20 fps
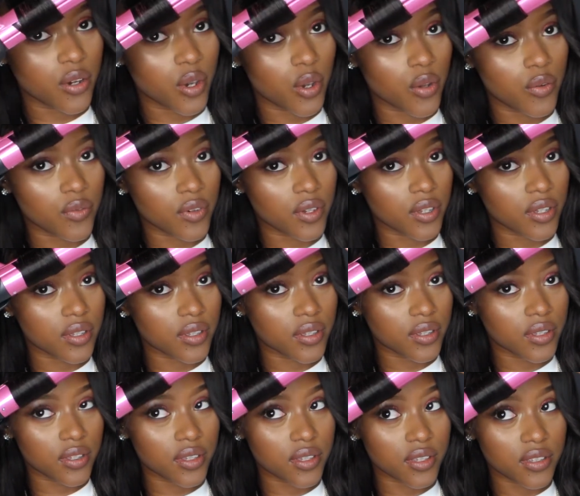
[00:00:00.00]
over
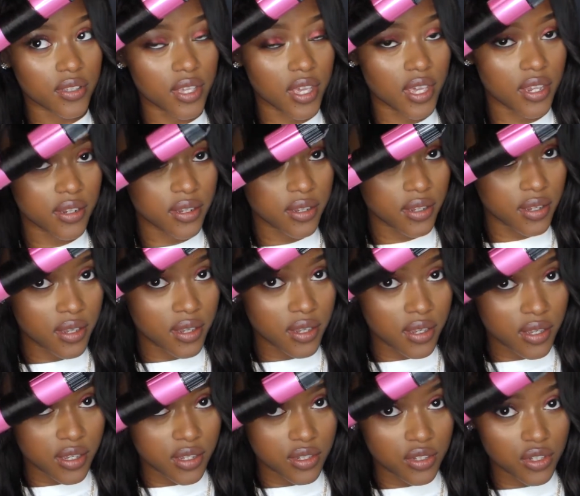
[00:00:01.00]
again,
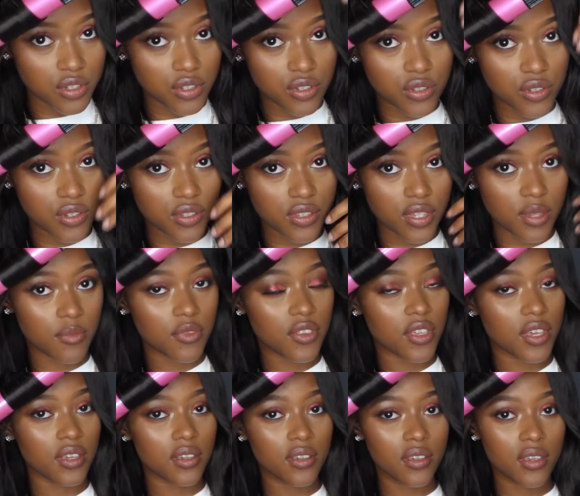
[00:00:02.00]
and just do the same
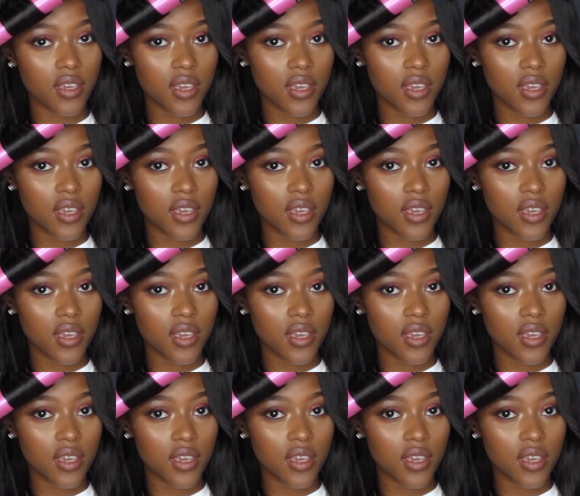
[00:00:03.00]
thing.